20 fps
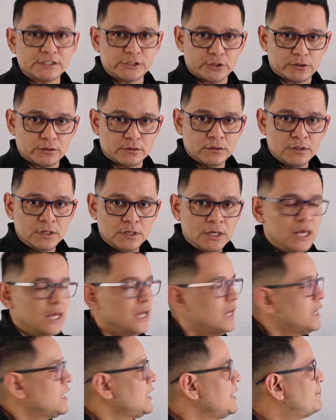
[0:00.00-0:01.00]
And how do I
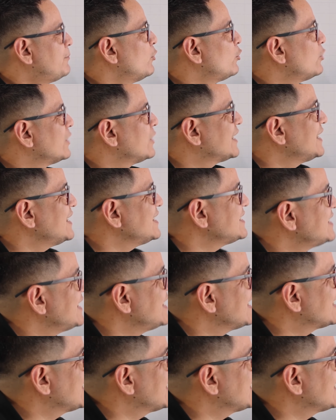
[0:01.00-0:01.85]
know that number 4 is an